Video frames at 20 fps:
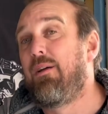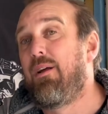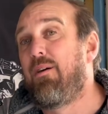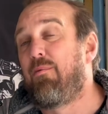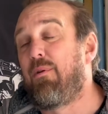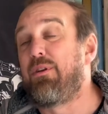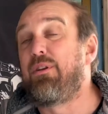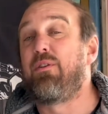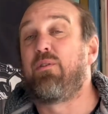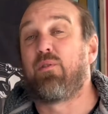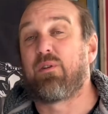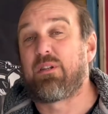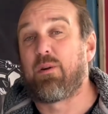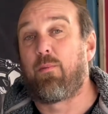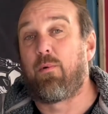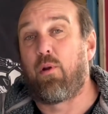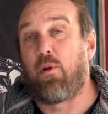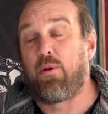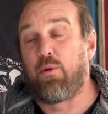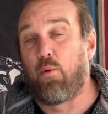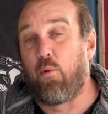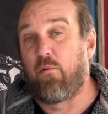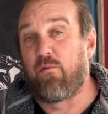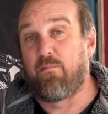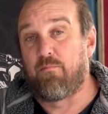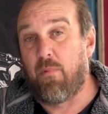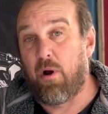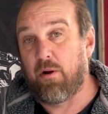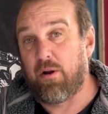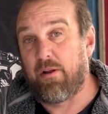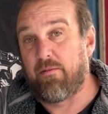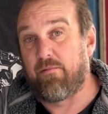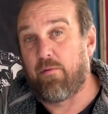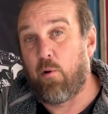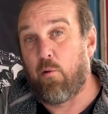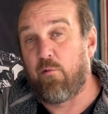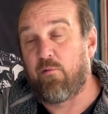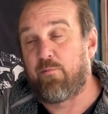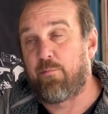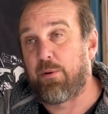when you've got someone like Northern Monk involved.